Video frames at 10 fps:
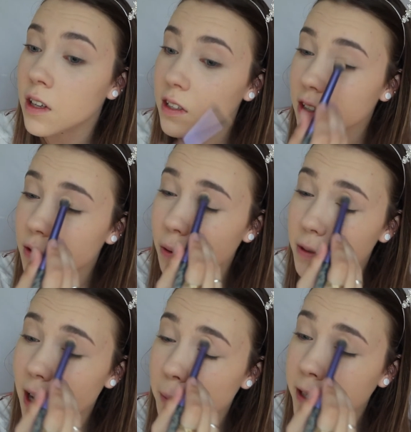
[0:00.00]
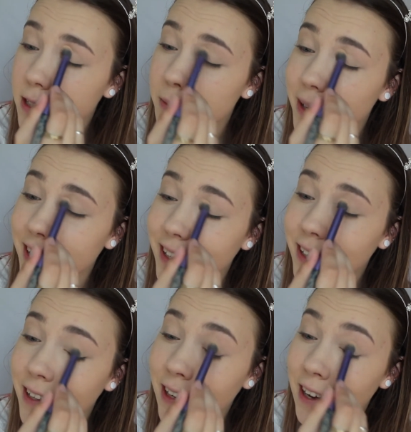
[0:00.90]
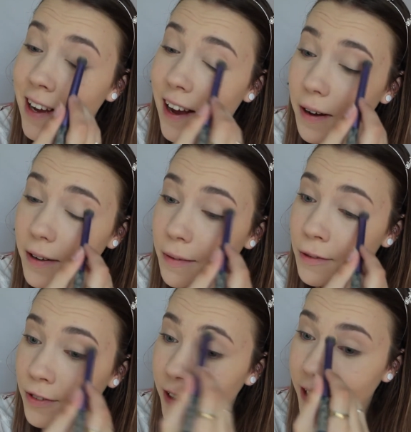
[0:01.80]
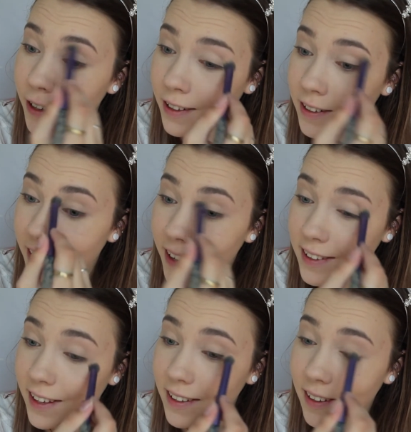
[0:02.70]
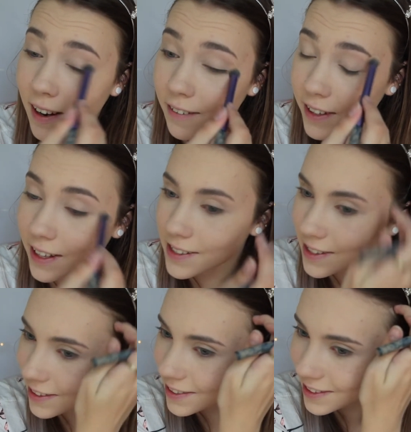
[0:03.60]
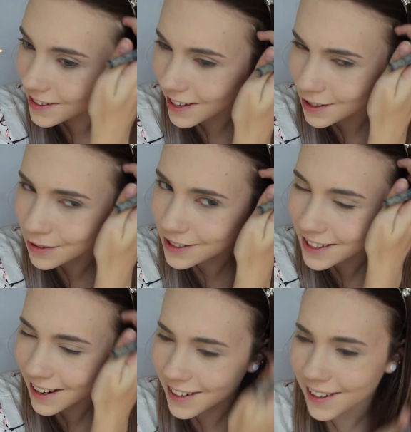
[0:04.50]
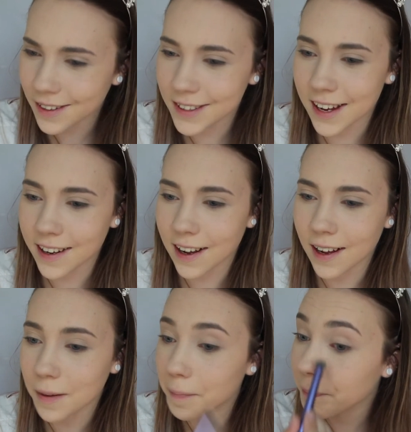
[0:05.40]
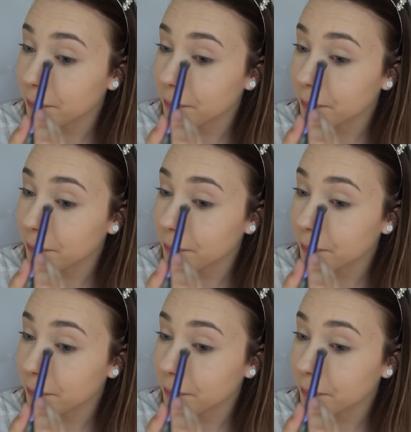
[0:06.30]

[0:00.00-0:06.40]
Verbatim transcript: That's what was happening to me. It was really good and then I realised that the test was started. I was like, um,